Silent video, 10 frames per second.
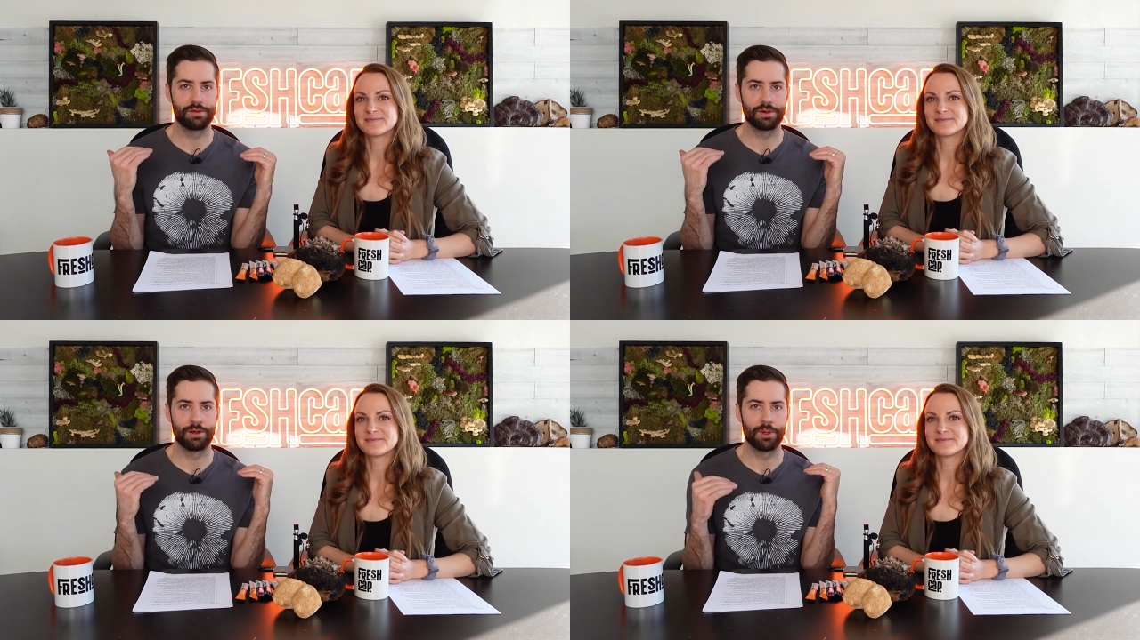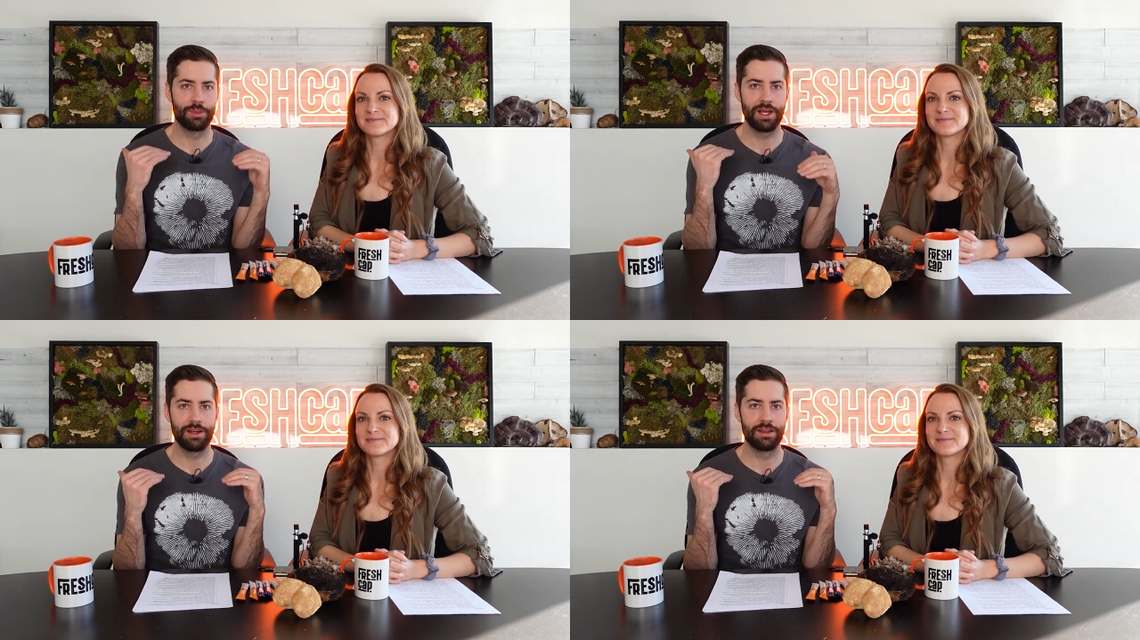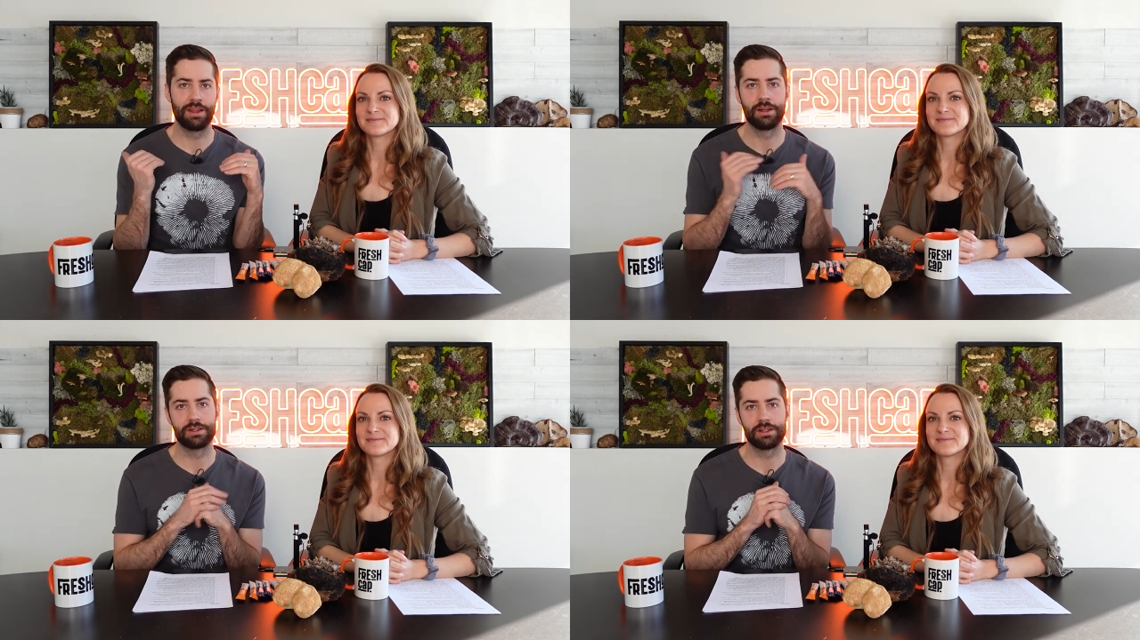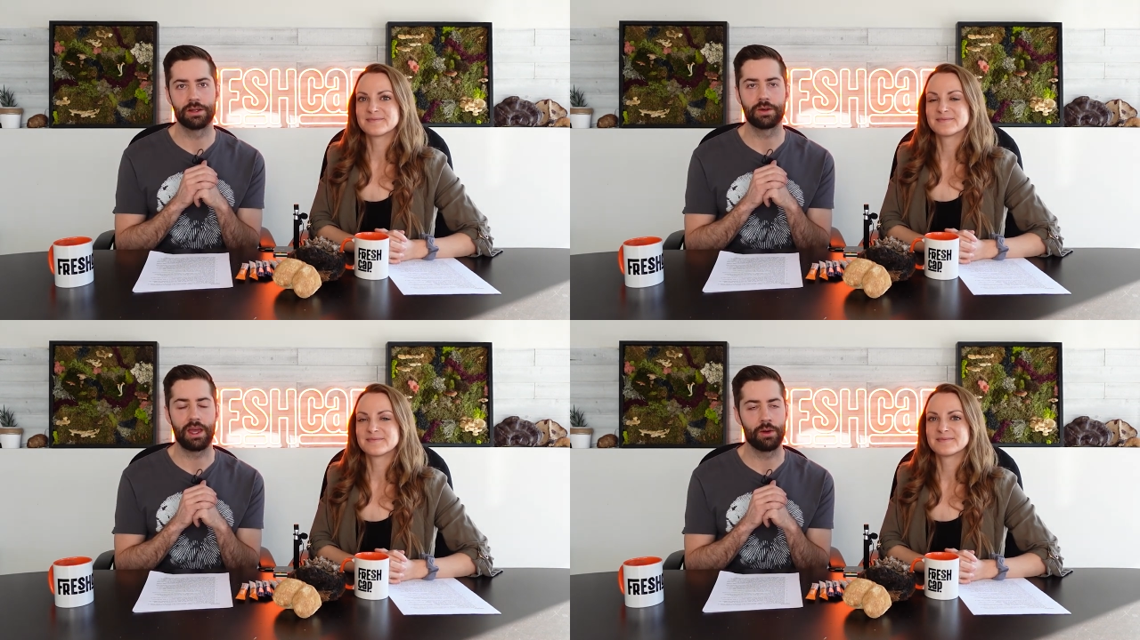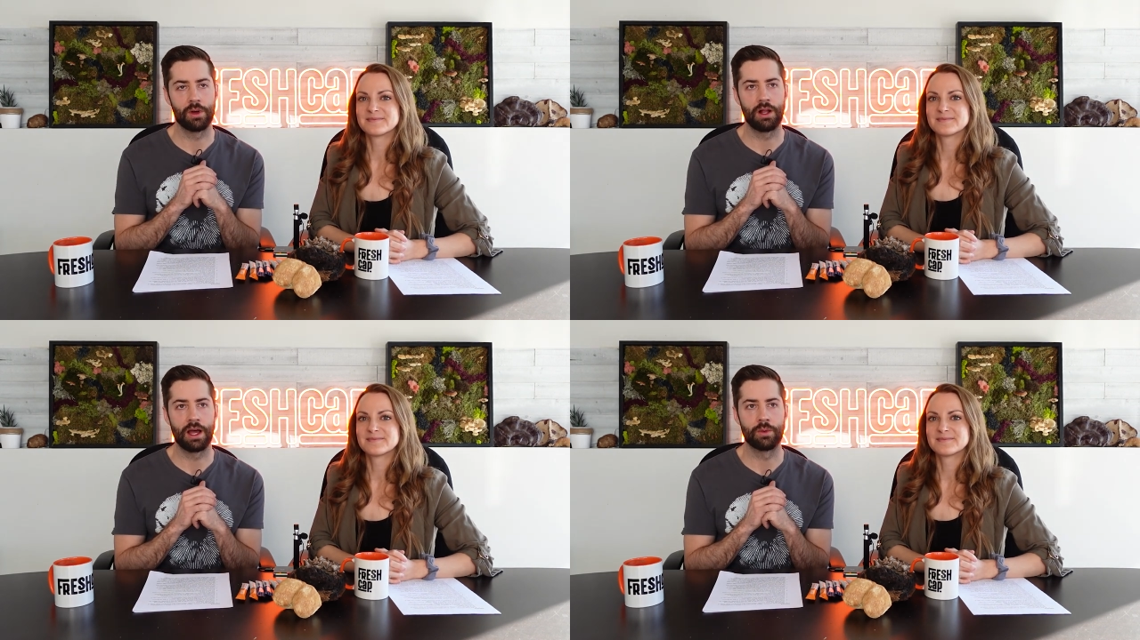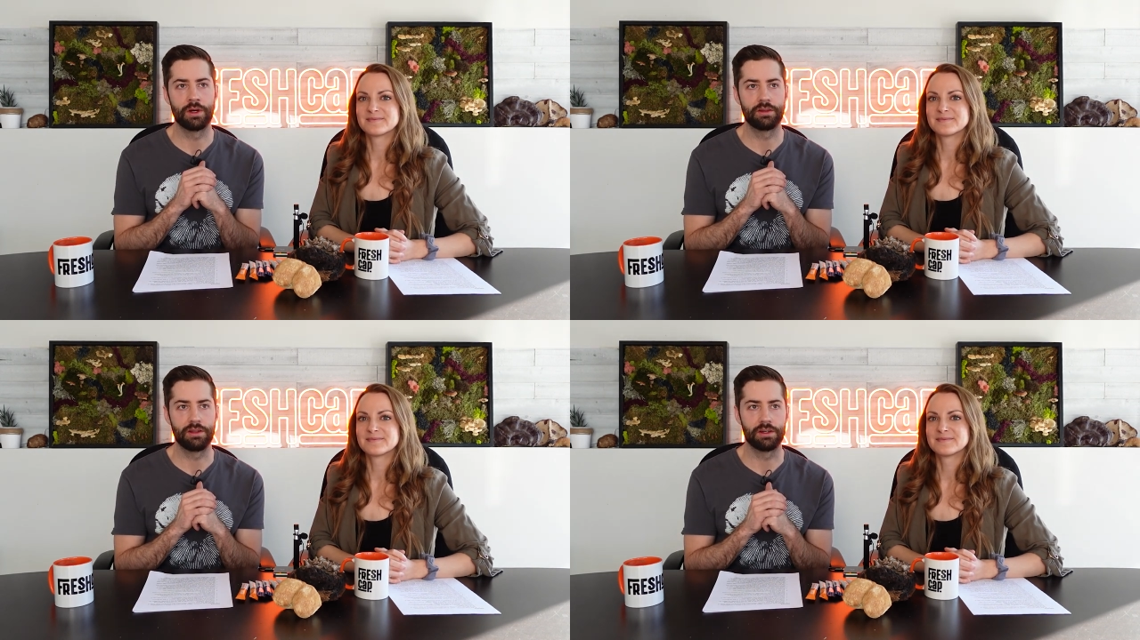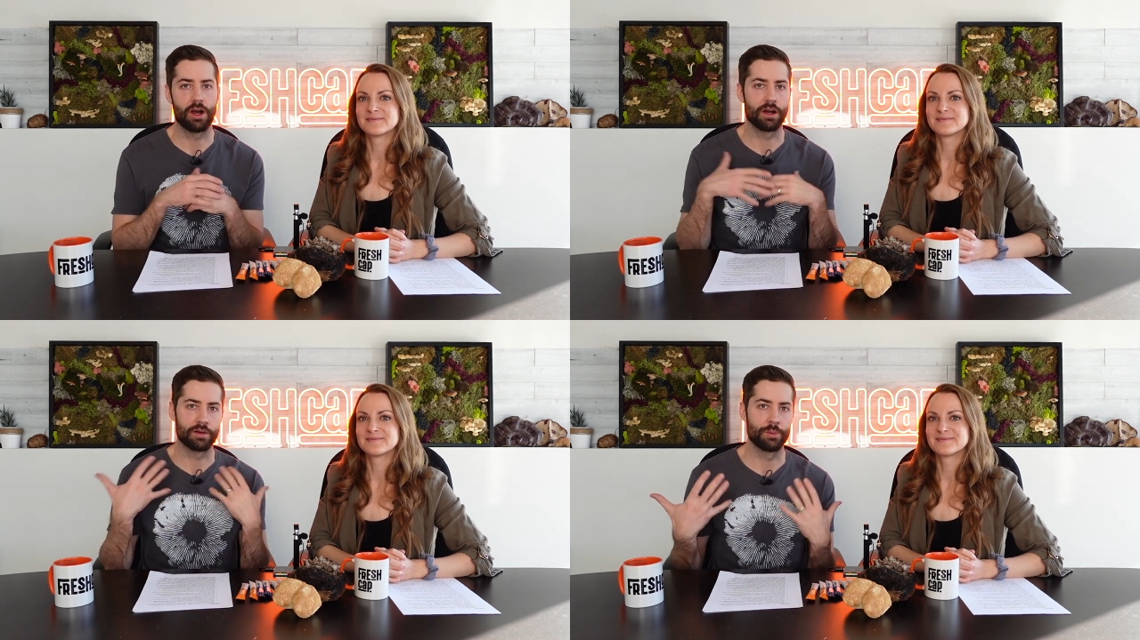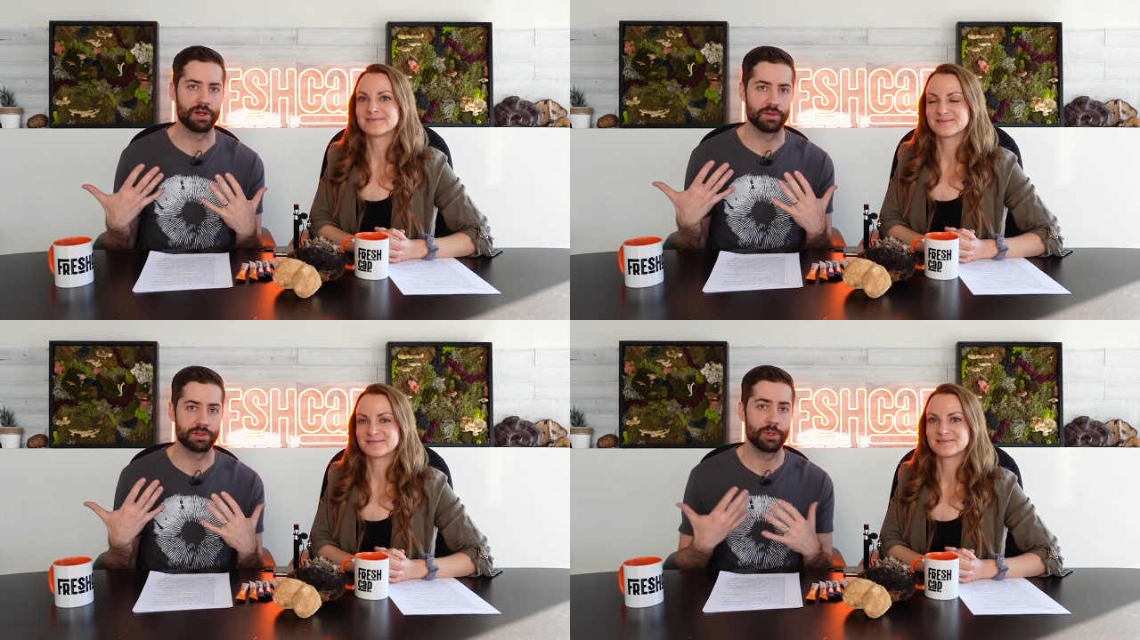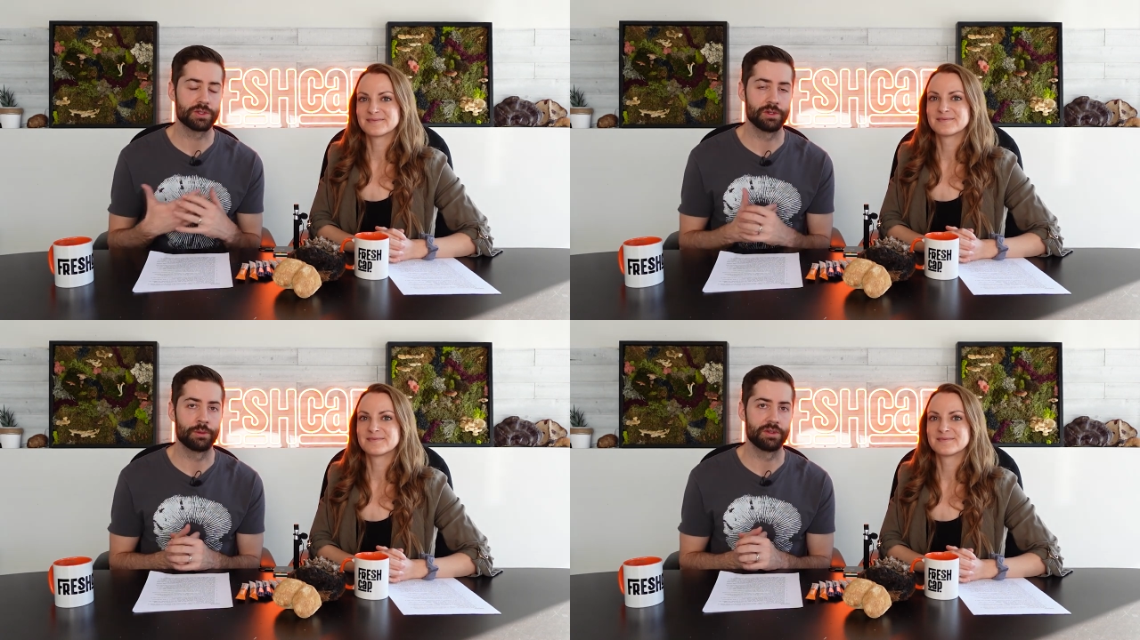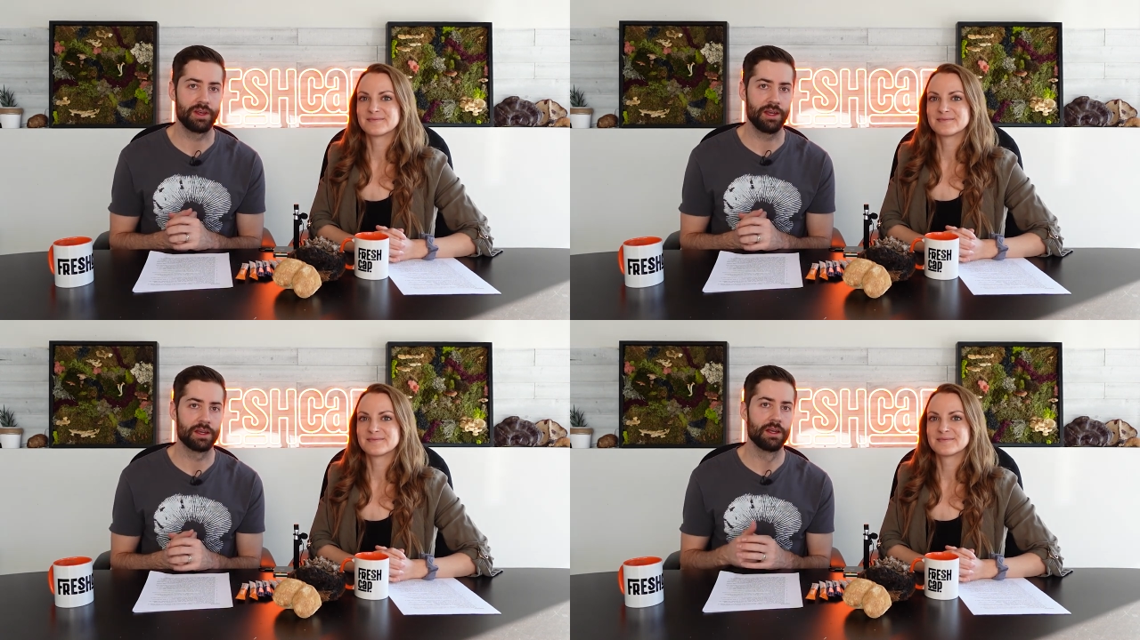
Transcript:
Speaker 1: from a blend and then you're saying, okay, well, I want the cognitive benefits most. So I'm going to take